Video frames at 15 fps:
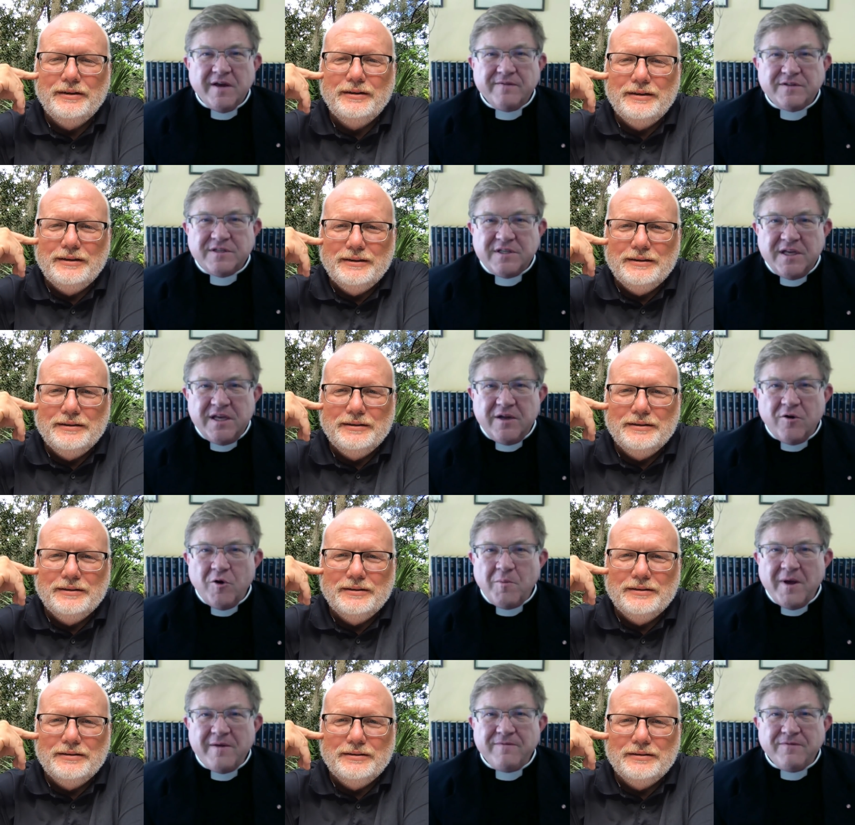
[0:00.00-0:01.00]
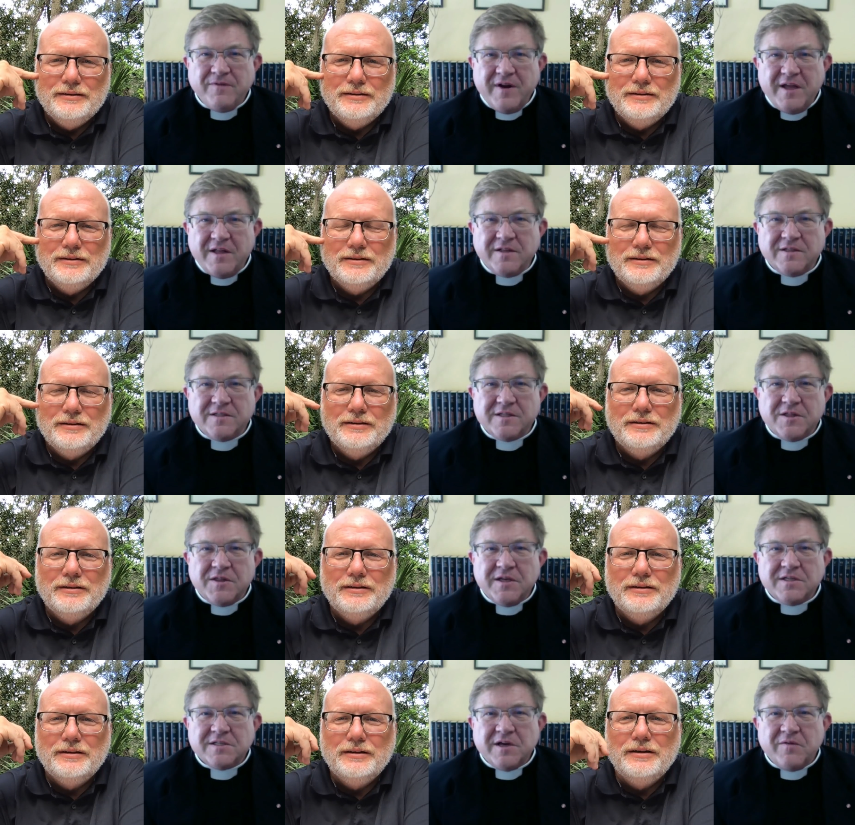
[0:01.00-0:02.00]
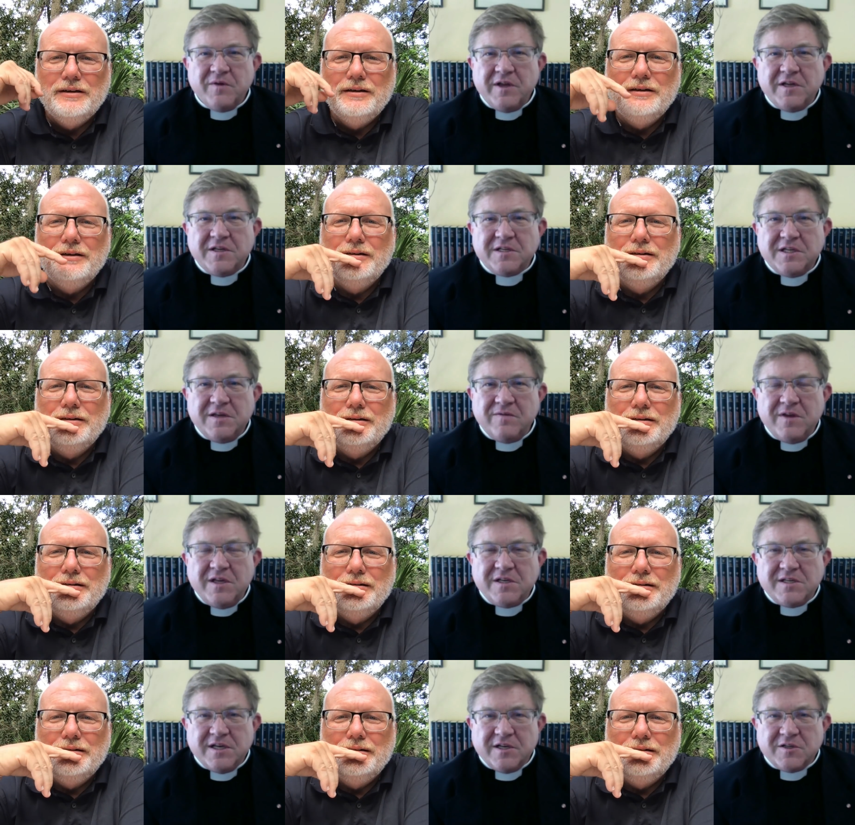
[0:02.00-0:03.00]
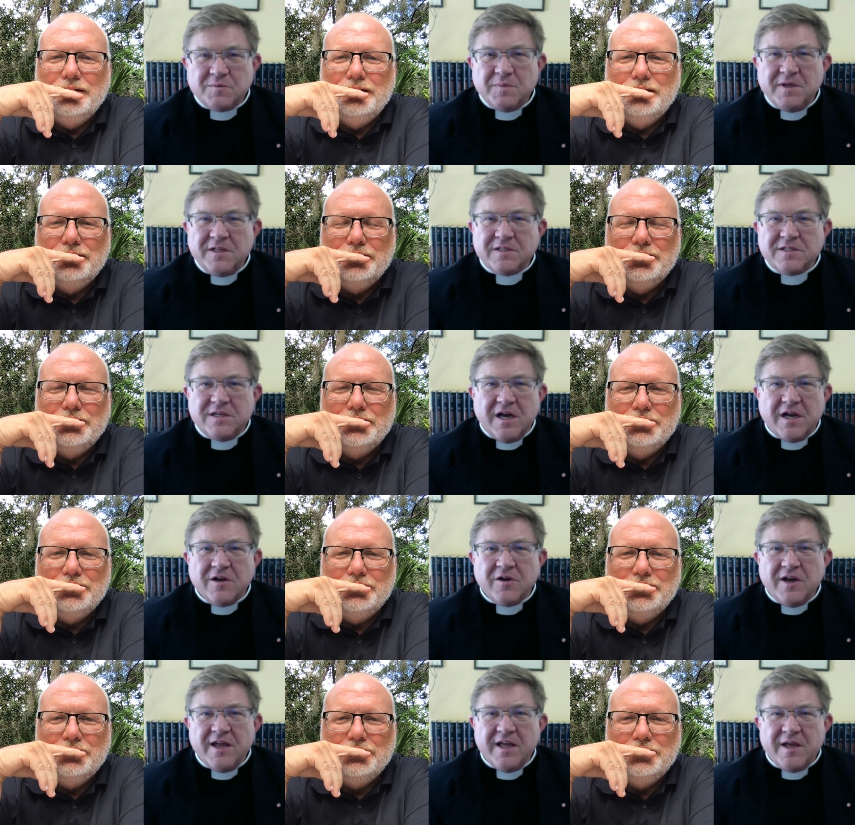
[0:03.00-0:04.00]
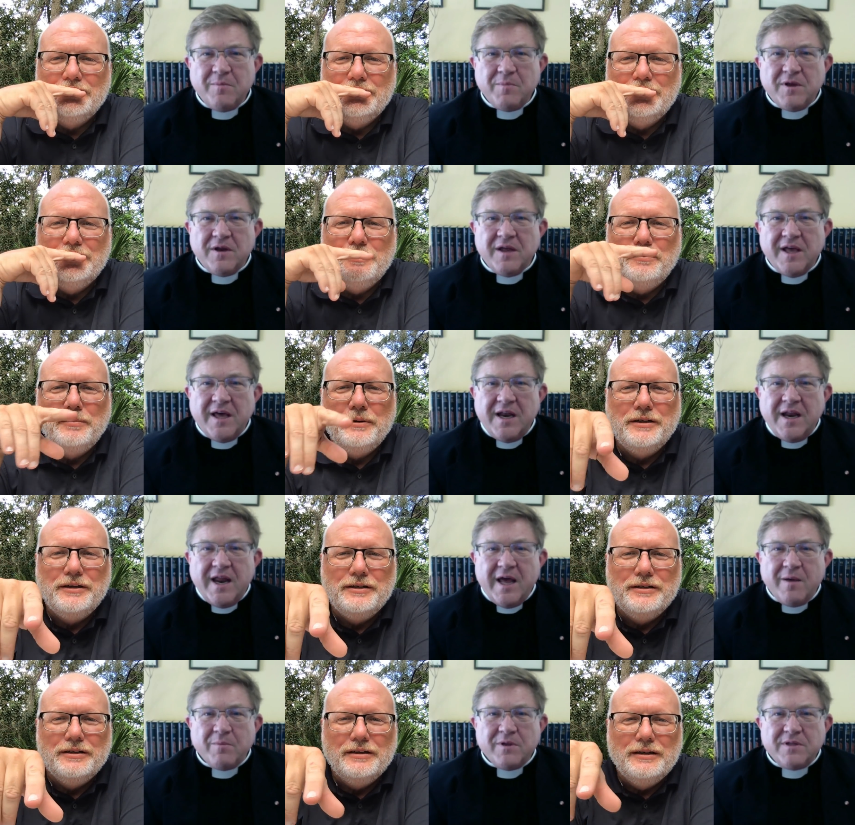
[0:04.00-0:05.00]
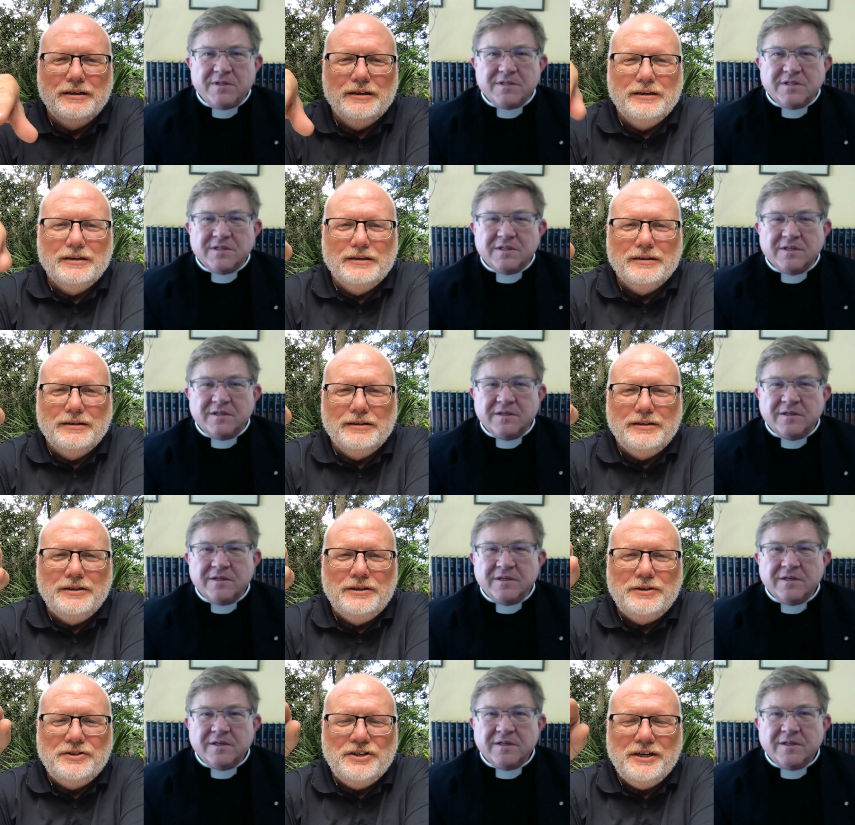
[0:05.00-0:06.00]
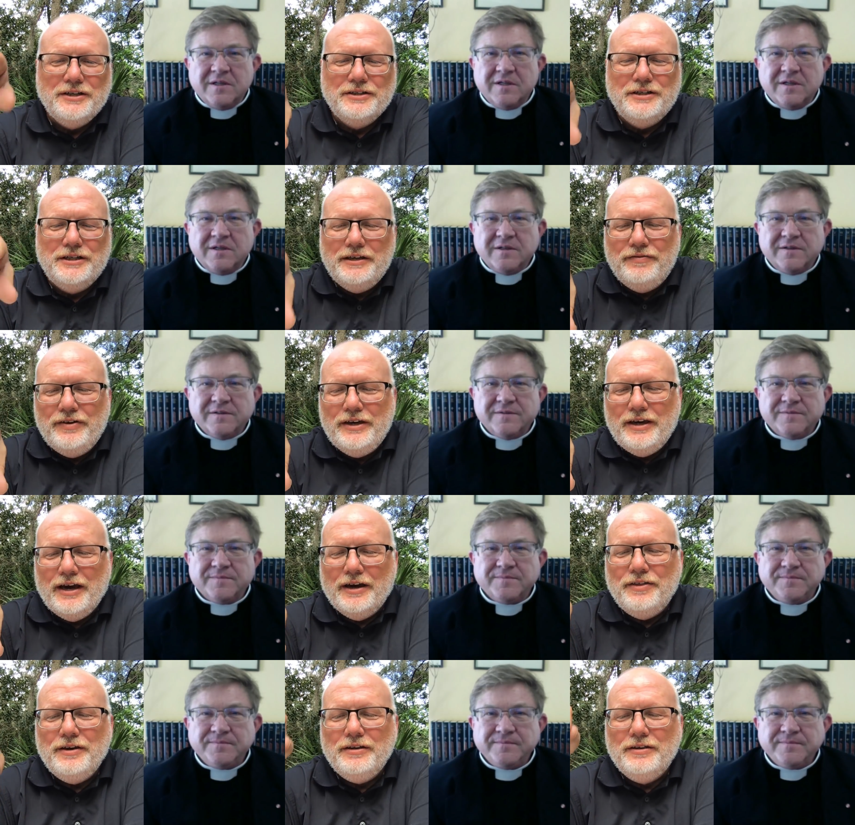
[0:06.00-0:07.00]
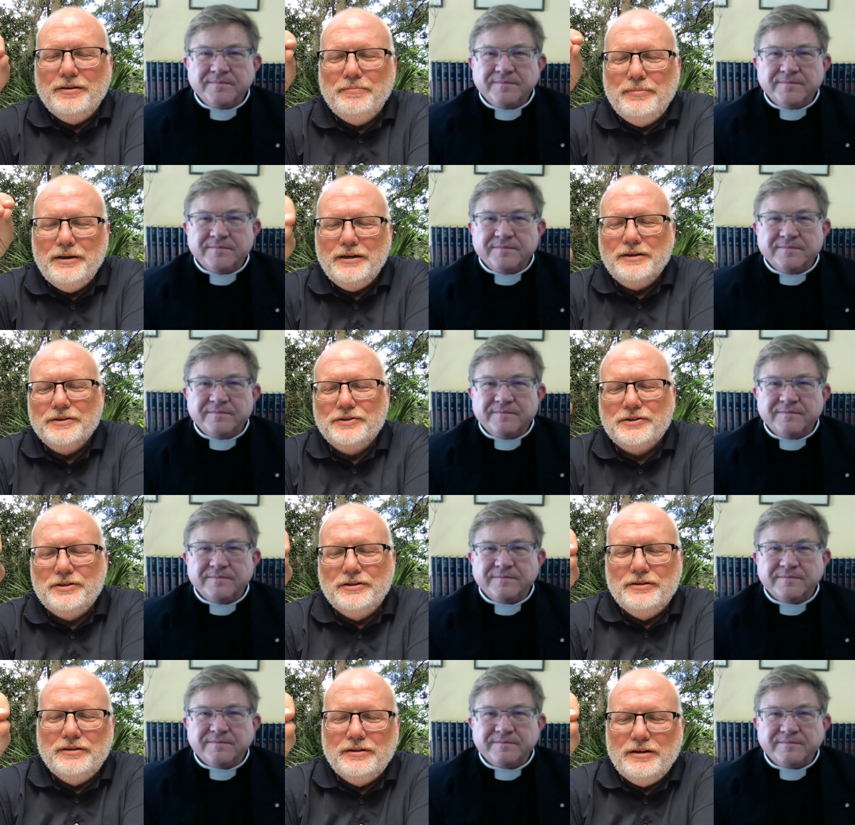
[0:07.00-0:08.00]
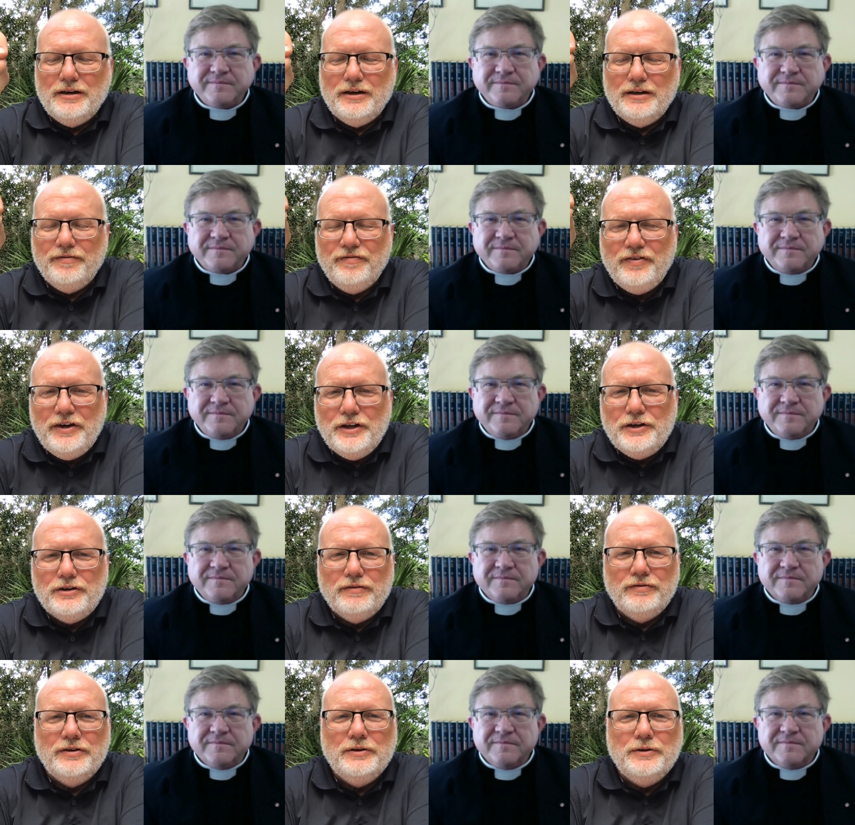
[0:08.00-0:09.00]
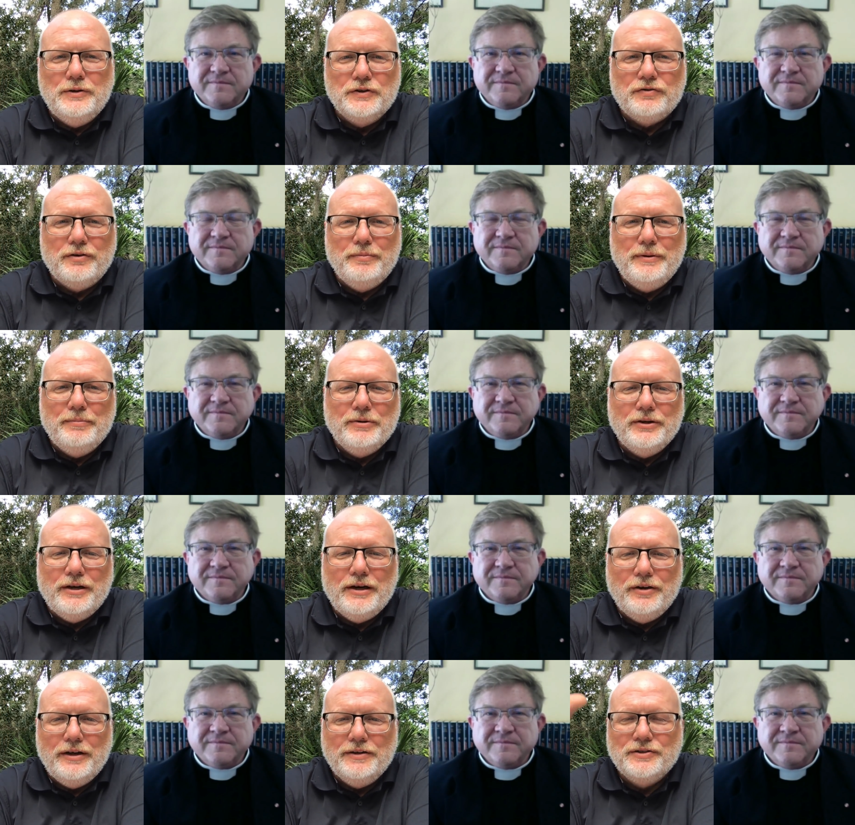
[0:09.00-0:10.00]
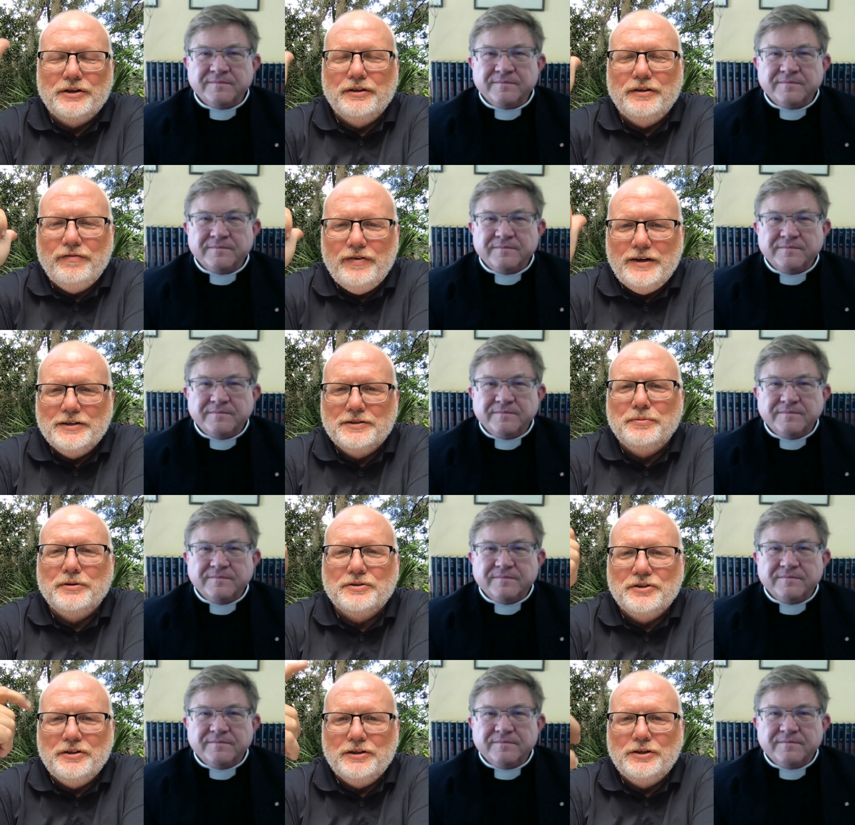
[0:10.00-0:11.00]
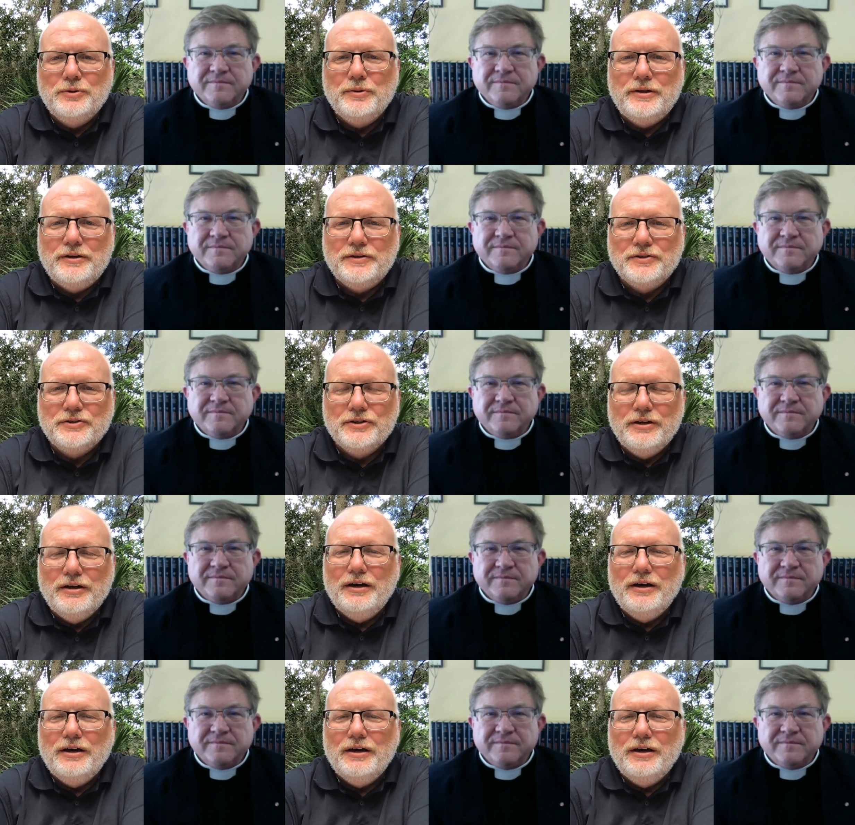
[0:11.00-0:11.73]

Speaker 1: I've seen, all my friends, the things I read in TV tells me it's not going to happen, and but, it happens.
Speaker 2: You're saying TV. I think the biggest uh, feeder of news for people nowadays are the Facebooks and the Twitters.